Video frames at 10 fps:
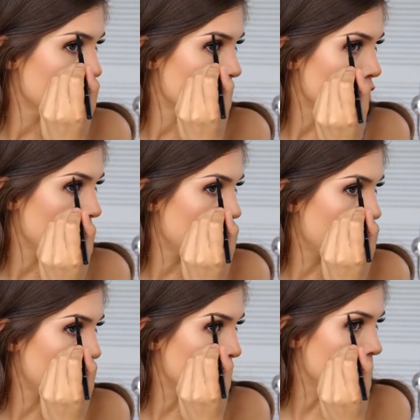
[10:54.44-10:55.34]
in the
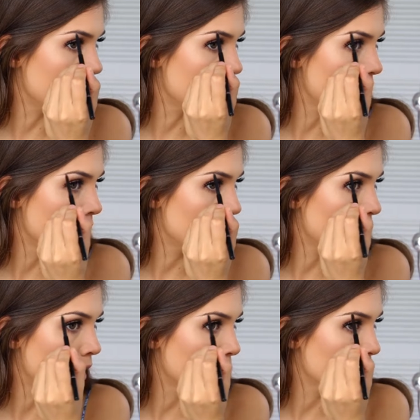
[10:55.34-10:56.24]
shade Ebony, if
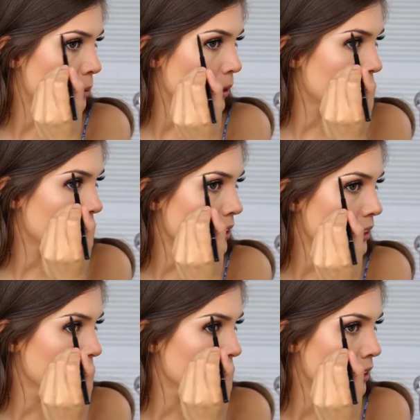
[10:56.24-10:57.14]
anyone's wondering.
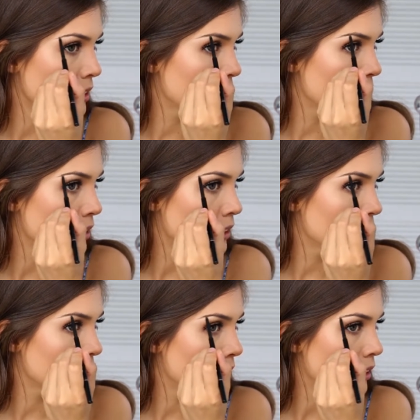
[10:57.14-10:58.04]

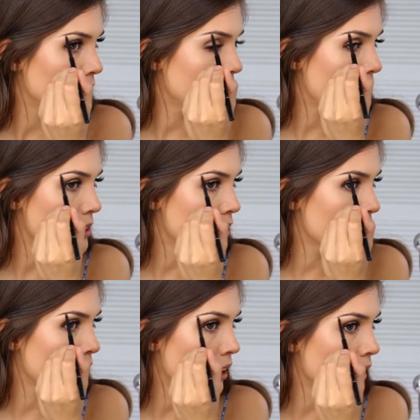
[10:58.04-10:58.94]
You guys
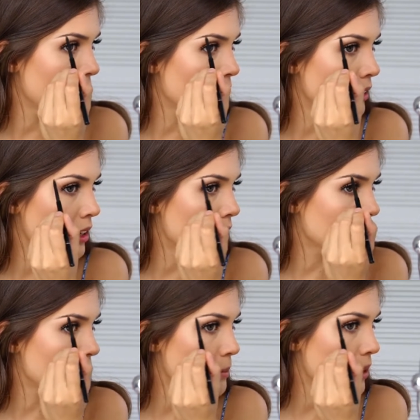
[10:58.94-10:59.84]
know I like
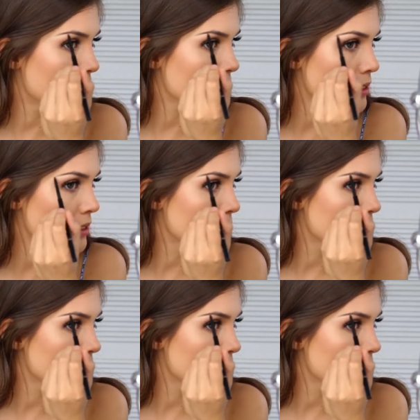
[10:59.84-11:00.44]
dark eyebrows.